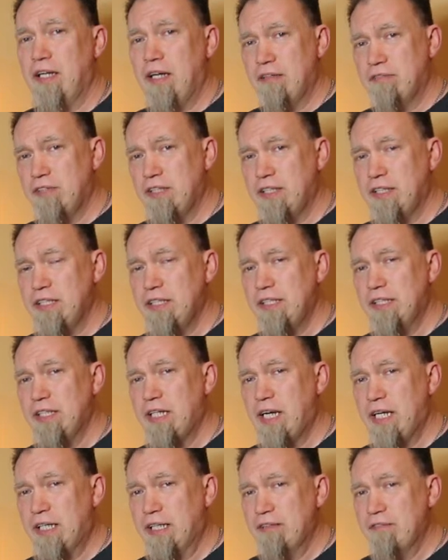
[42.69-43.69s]
everything
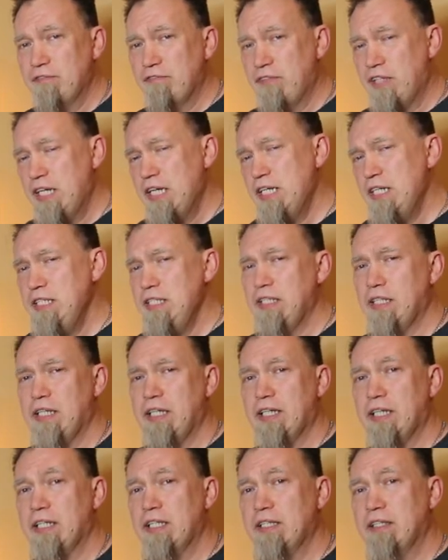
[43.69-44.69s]
that I can find
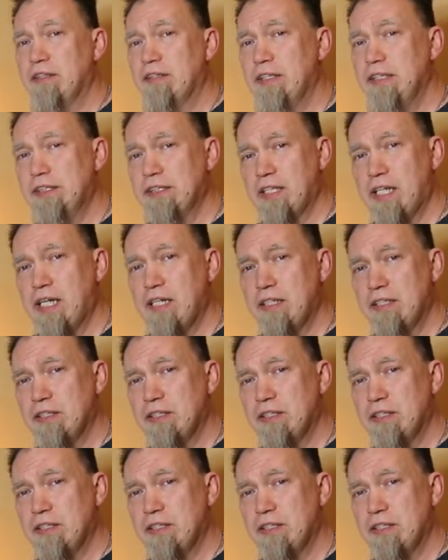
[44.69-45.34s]
and links on how